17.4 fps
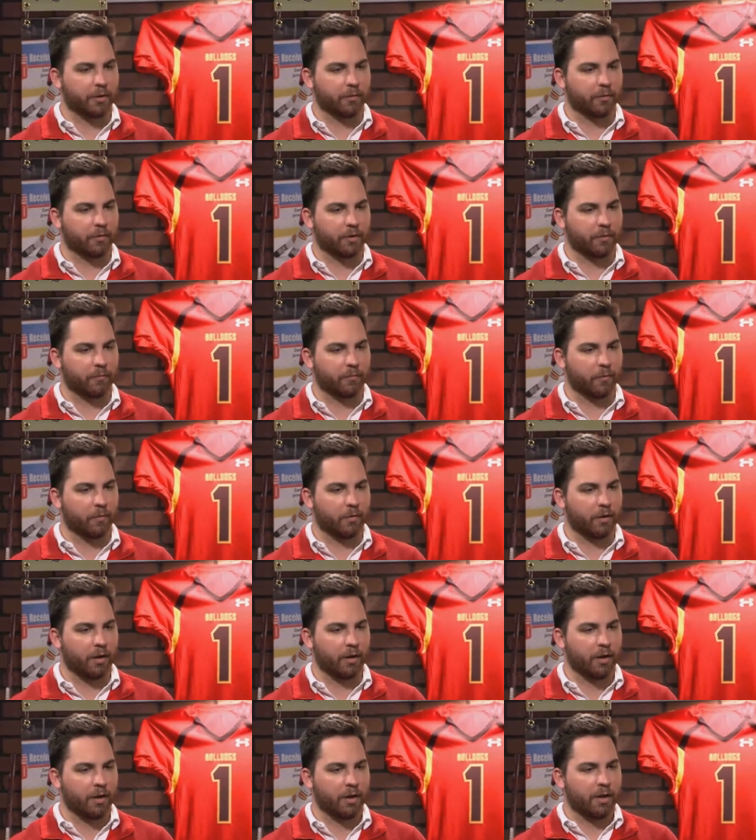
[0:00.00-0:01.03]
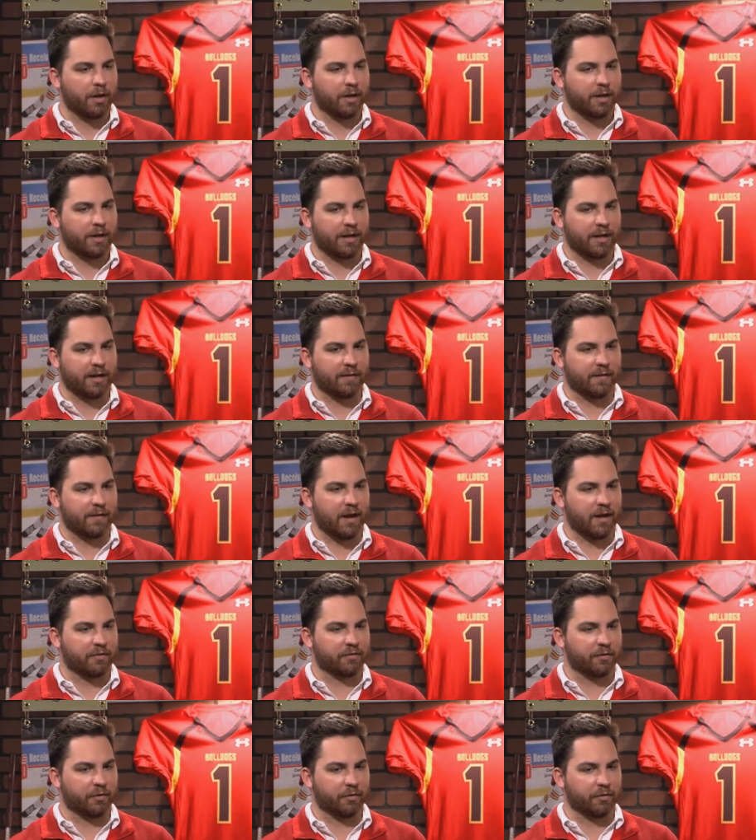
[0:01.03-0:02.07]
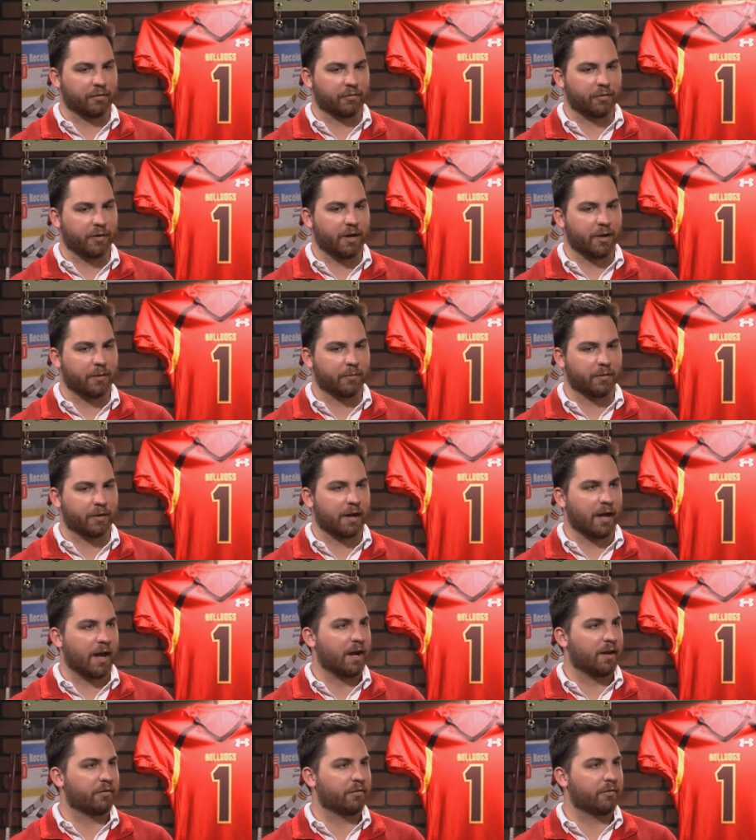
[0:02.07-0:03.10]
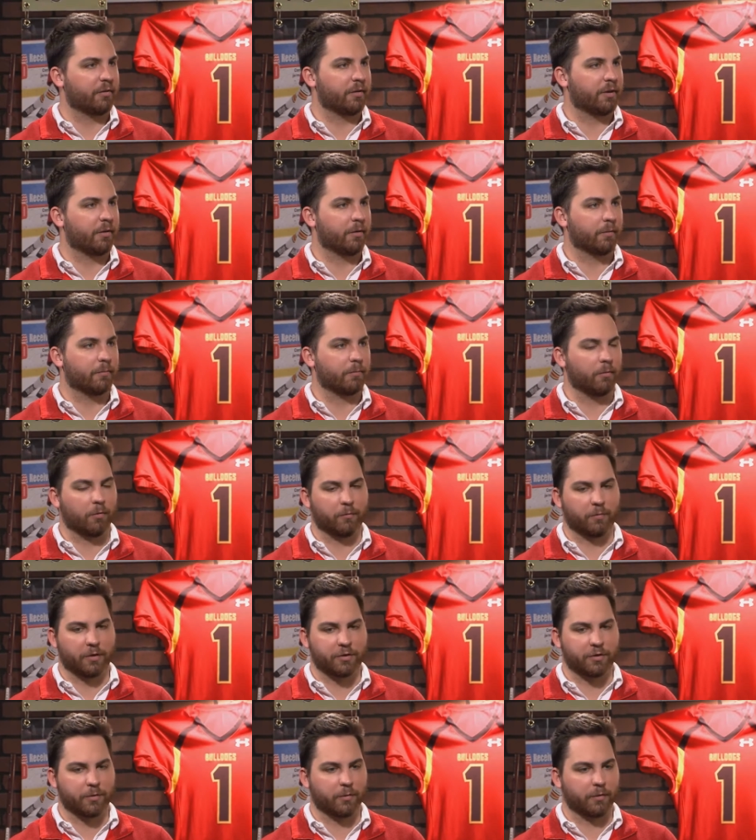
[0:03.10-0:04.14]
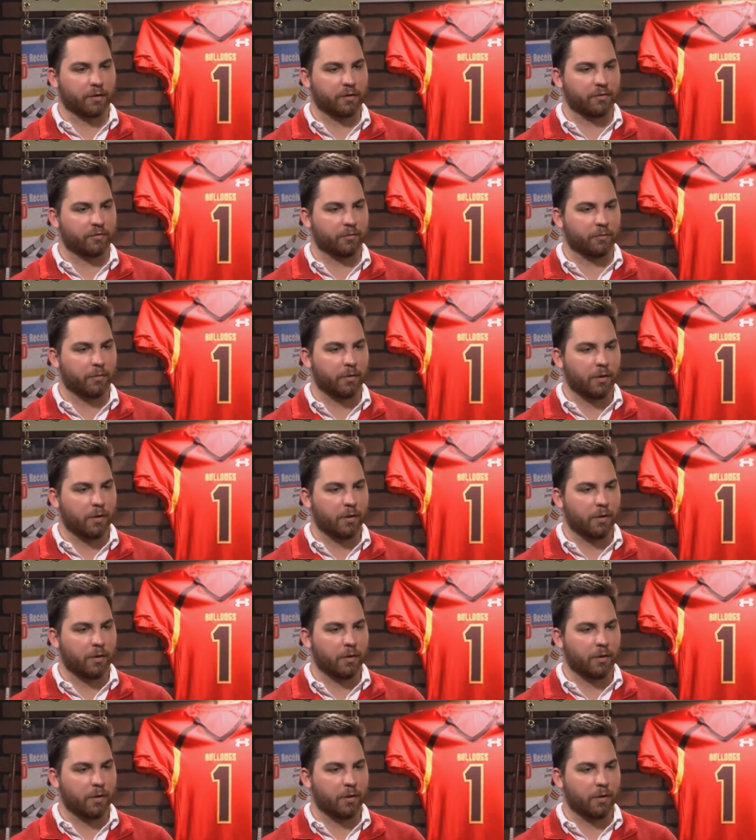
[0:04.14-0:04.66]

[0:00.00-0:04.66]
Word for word: looking forward to getting on the ice and training with the guys here hopefully shortly soon